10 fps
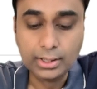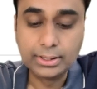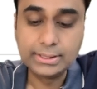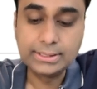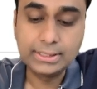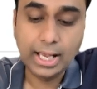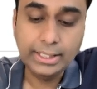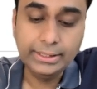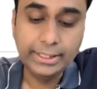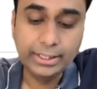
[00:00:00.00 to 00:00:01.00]
then
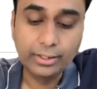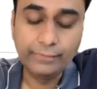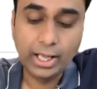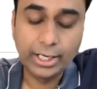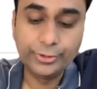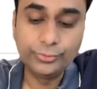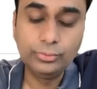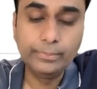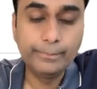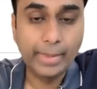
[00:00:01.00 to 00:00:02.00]
sine theta value
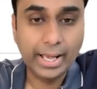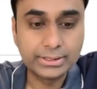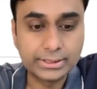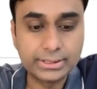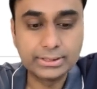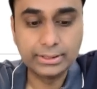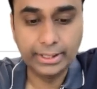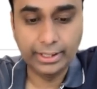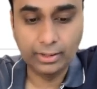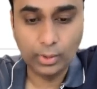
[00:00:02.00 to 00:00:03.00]
matches the
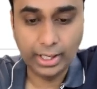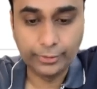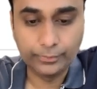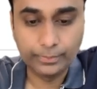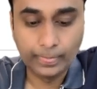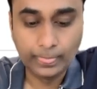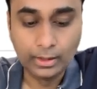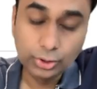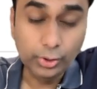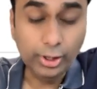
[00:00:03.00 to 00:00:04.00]
theta value.
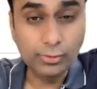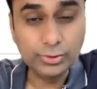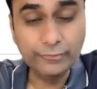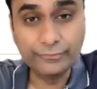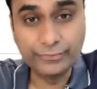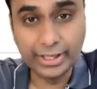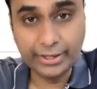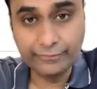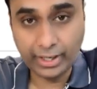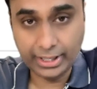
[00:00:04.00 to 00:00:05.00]
You can also
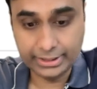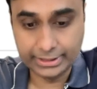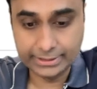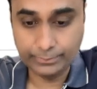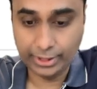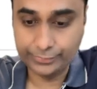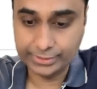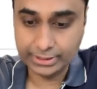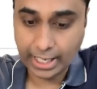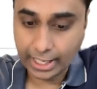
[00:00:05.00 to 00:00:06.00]
verify this by
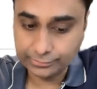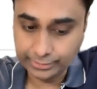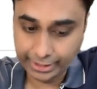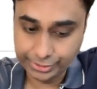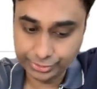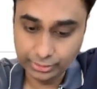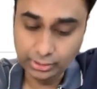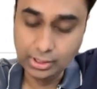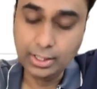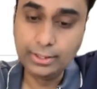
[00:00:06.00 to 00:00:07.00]
using calculator.
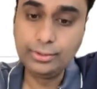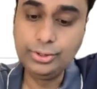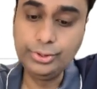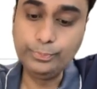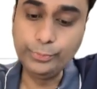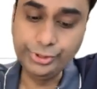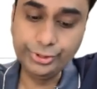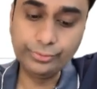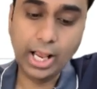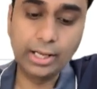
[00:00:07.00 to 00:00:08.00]
You put
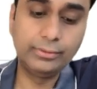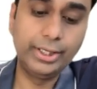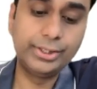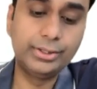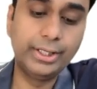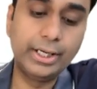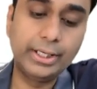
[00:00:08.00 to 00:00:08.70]
your calculator in a